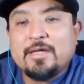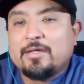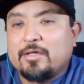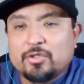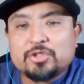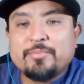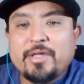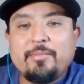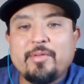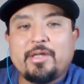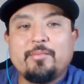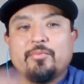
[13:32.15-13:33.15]
Now, there's many,
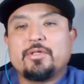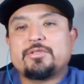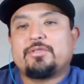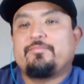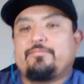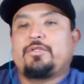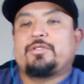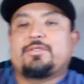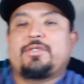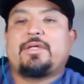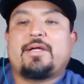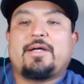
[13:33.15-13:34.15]
many books. You can
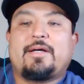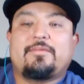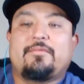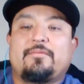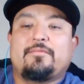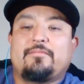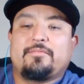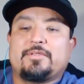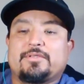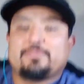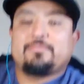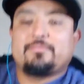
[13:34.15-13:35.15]
see I got just